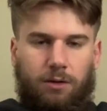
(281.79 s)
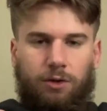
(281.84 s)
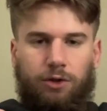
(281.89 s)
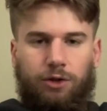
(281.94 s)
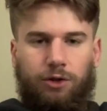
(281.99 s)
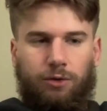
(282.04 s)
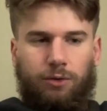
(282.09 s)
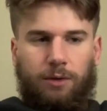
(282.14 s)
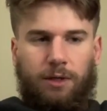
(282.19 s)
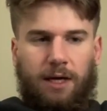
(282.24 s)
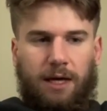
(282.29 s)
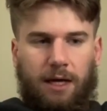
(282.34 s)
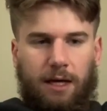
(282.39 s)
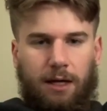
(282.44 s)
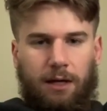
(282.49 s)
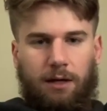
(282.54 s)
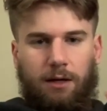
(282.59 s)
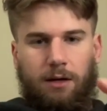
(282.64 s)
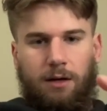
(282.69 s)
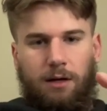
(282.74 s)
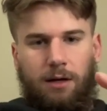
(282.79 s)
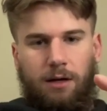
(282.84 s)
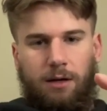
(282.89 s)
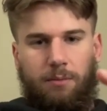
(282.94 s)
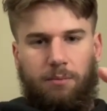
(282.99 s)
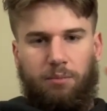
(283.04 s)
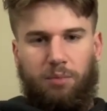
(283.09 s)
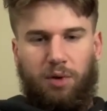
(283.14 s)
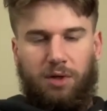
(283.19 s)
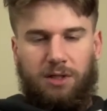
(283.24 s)
You
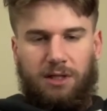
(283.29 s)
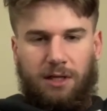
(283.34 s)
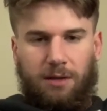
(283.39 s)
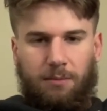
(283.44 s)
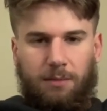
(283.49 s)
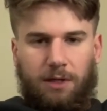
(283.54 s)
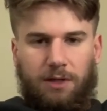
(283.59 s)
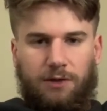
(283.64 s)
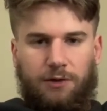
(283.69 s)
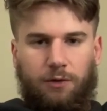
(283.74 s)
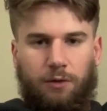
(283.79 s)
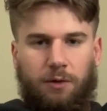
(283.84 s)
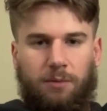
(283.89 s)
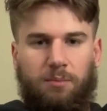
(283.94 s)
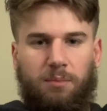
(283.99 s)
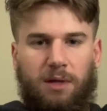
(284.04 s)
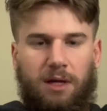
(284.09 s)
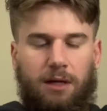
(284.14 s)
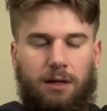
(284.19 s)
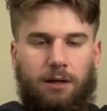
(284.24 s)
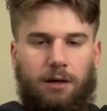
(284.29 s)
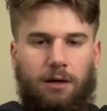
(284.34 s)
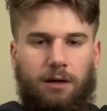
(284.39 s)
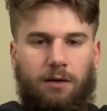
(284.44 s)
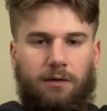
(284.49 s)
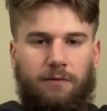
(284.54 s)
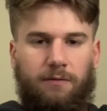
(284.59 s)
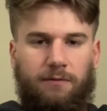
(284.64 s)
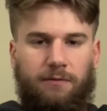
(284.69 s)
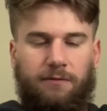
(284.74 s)
can put them into a bit
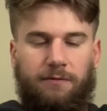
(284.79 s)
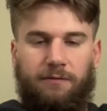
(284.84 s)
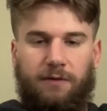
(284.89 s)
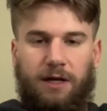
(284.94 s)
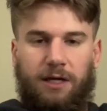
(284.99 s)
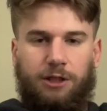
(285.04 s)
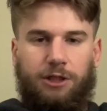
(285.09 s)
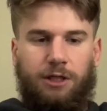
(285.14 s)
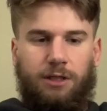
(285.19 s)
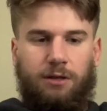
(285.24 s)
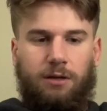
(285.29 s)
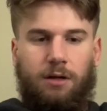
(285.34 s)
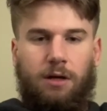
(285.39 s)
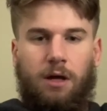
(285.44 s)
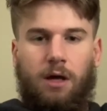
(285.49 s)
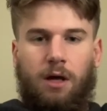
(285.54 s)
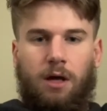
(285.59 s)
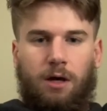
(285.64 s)
of flexion